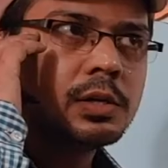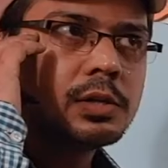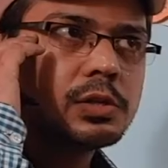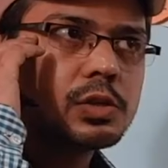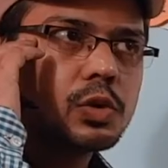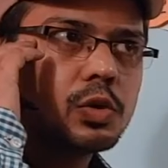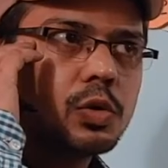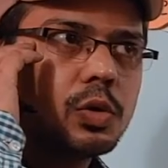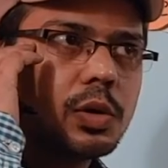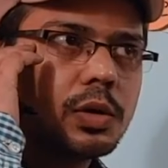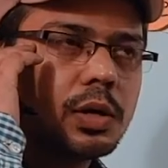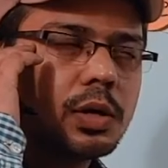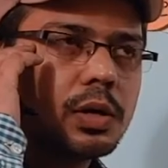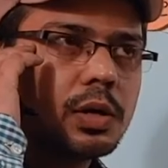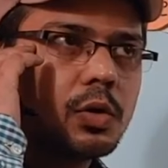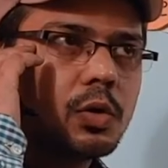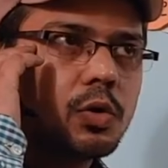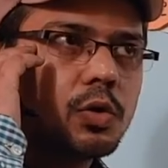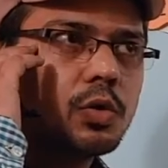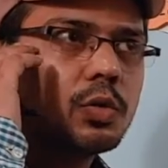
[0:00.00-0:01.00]
So
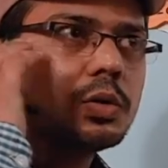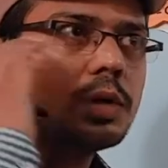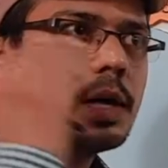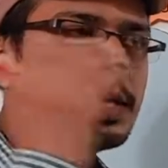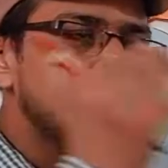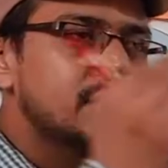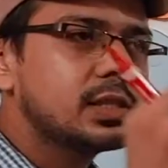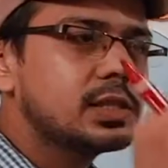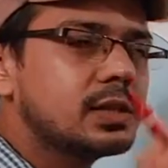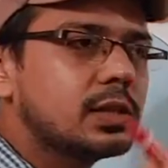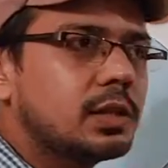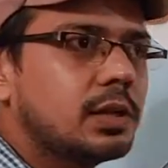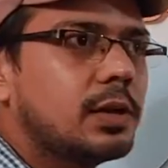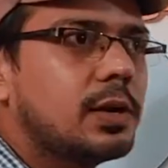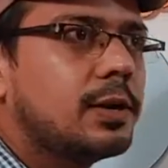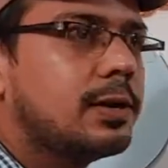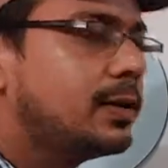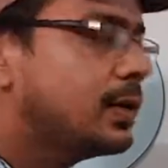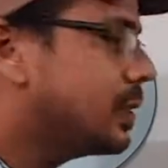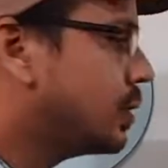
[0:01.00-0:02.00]
I just
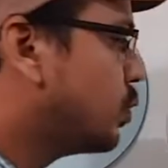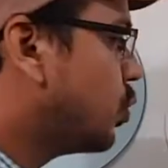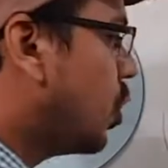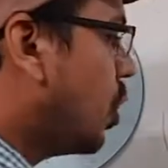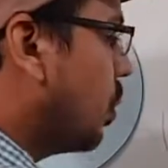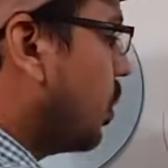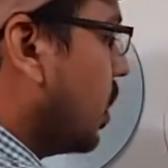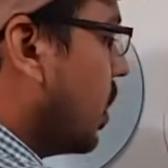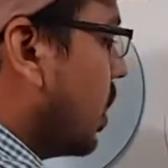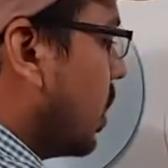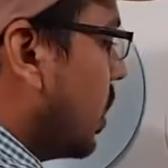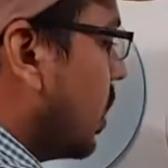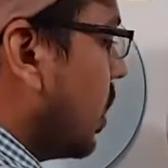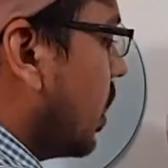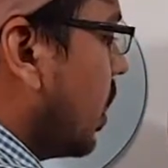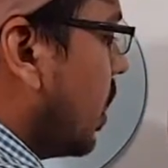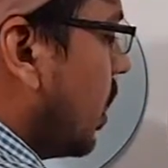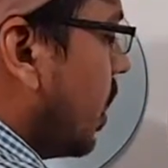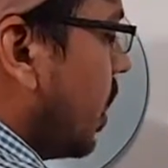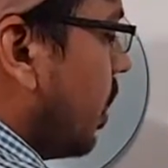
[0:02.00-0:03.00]
learned this
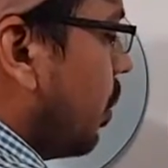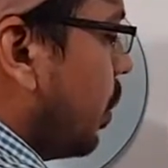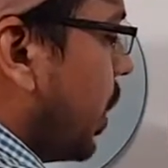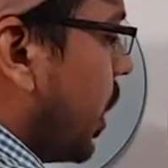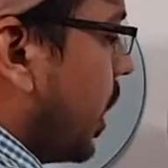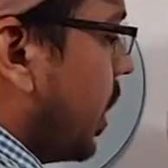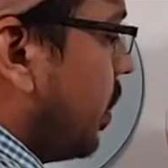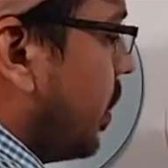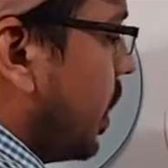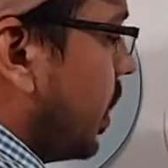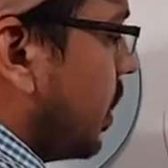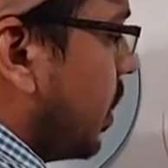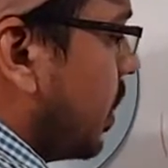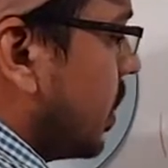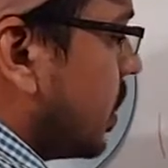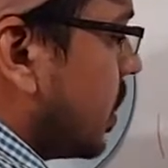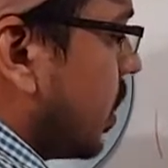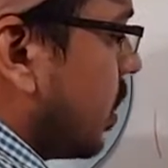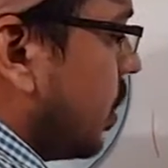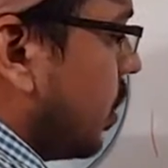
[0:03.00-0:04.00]
formula, perimeter
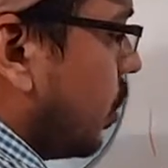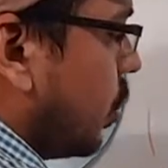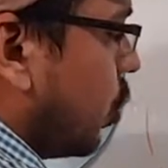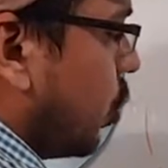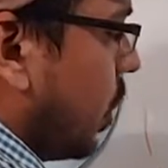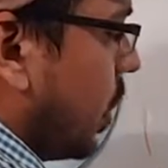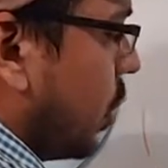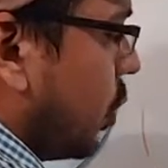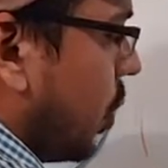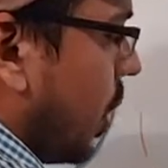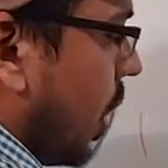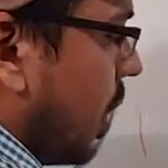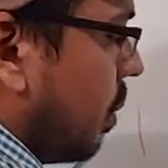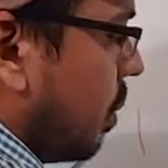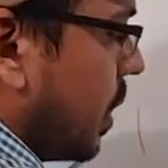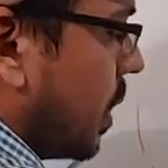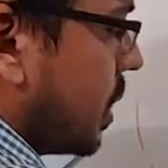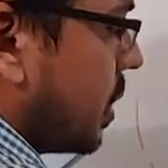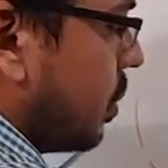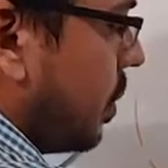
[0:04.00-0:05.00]
is equal to 2 into L
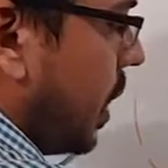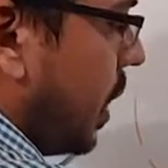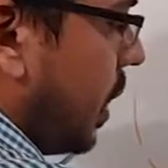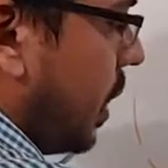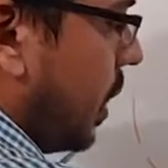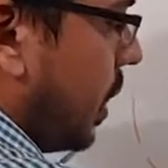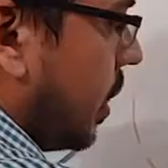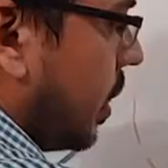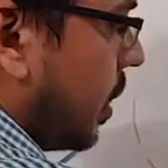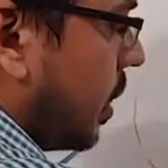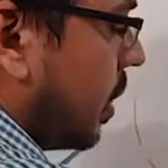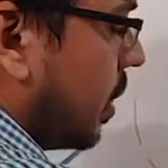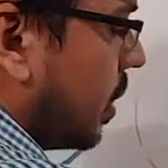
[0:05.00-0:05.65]
plus B.